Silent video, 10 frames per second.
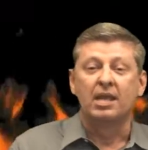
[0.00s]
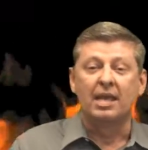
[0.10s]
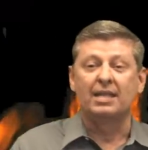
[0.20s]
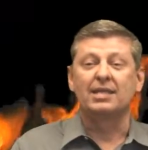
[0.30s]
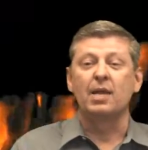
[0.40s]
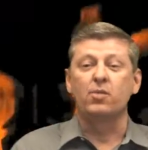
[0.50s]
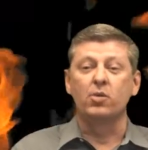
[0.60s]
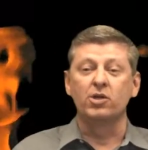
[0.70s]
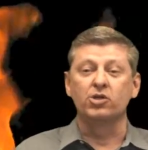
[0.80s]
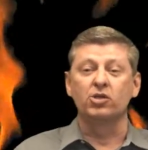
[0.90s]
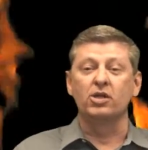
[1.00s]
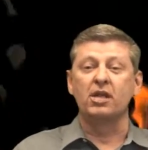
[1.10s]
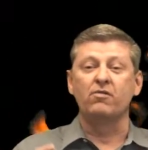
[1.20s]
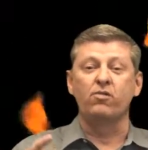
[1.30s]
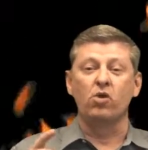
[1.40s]
Any type of wood you're
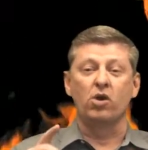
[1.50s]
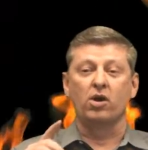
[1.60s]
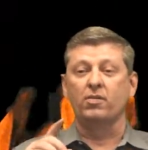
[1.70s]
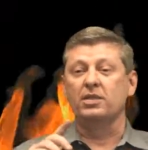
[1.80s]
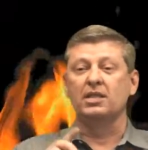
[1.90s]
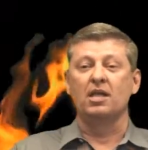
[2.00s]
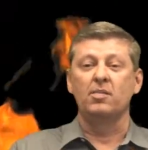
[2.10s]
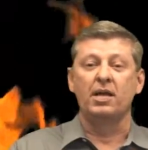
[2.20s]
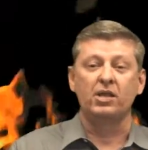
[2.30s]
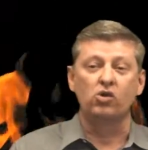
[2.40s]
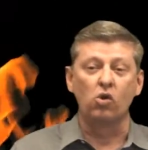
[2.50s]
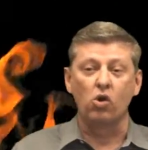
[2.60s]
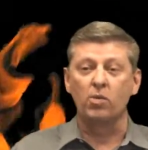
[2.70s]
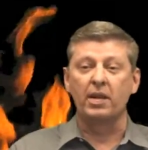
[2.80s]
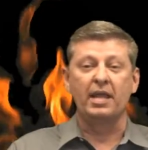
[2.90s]
looking for, we sell it by the
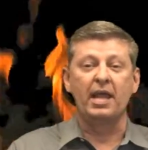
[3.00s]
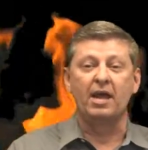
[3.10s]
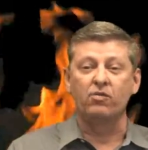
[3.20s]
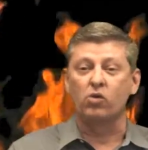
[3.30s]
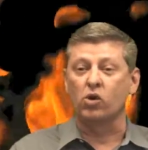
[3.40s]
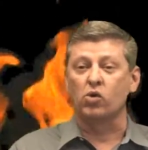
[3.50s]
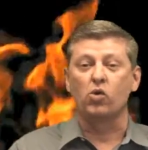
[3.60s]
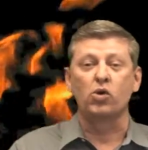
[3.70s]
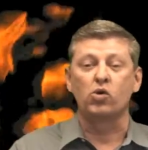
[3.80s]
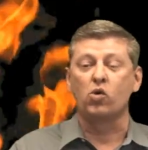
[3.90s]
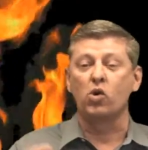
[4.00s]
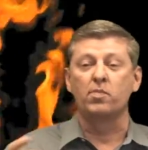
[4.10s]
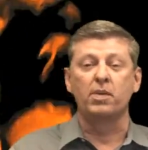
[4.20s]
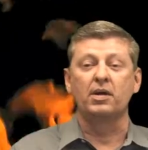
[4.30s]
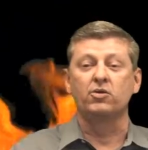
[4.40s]
cord, by the half cord, quarter
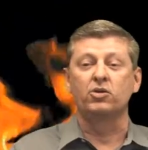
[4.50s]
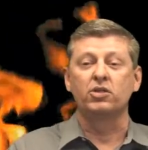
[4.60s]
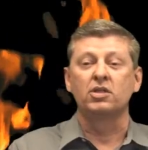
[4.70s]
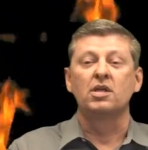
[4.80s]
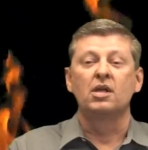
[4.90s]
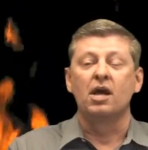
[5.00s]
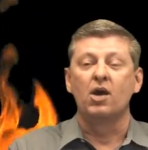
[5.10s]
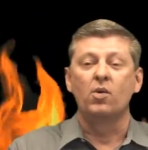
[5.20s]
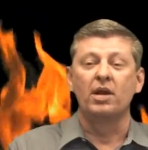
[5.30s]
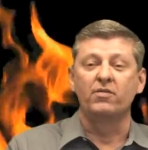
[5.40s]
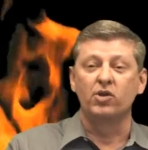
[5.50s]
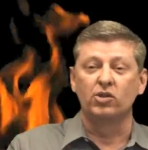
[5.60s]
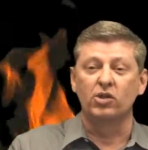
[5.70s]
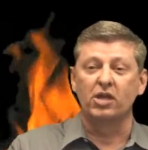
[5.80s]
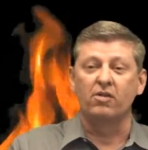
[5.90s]
cord, bundles, uh, whatever you're
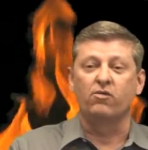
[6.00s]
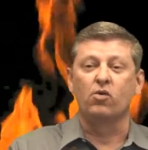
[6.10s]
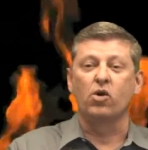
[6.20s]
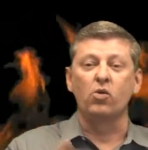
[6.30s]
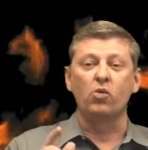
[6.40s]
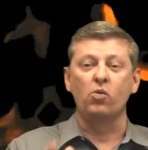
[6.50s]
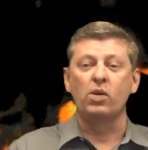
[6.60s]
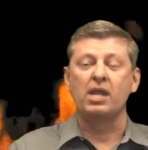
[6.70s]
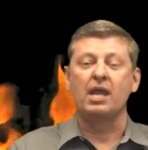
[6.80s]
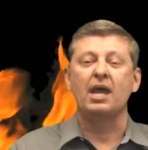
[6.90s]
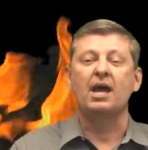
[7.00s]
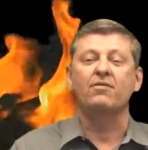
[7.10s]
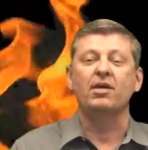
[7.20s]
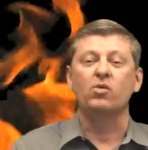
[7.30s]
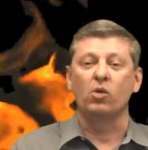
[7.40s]
looking for, we
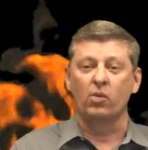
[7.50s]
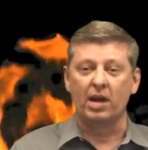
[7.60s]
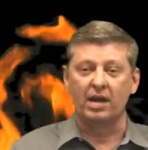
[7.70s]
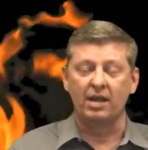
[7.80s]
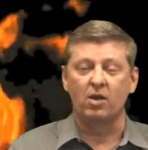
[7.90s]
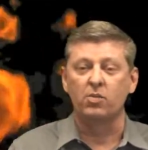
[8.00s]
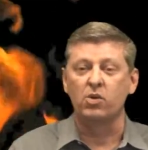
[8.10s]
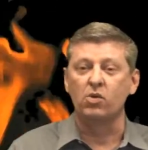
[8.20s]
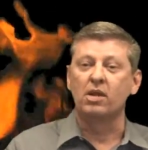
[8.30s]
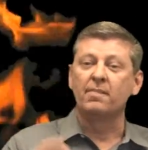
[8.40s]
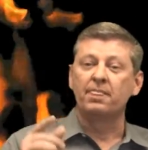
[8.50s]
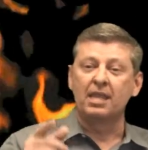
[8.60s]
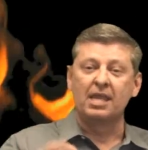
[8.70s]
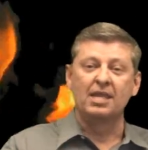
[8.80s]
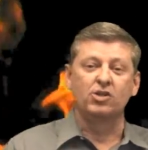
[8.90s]
have it and we're ready to help you
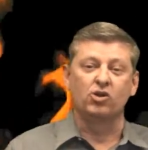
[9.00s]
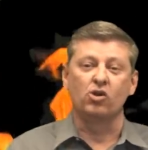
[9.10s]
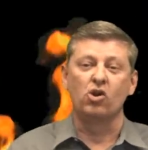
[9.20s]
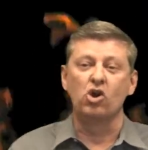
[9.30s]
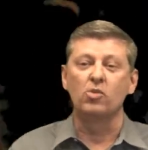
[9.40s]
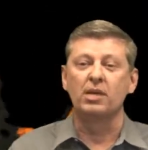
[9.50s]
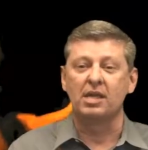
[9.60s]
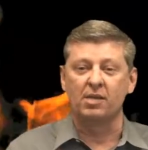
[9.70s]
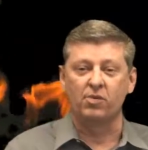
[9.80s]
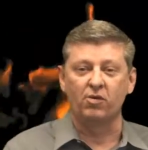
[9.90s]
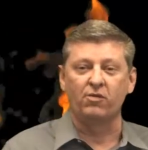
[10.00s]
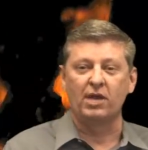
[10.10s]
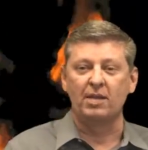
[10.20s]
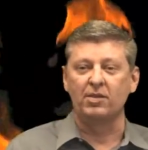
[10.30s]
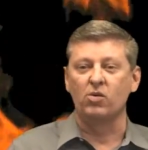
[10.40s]
heat your home and keep your
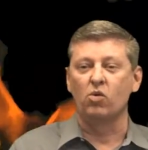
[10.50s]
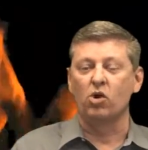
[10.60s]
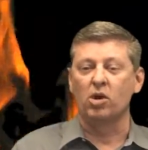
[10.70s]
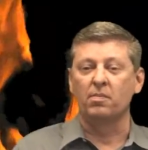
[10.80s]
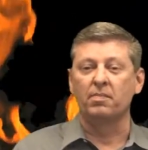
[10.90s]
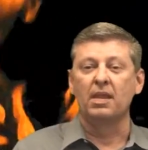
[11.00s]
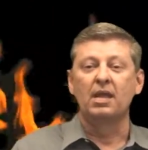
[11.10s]
family warm.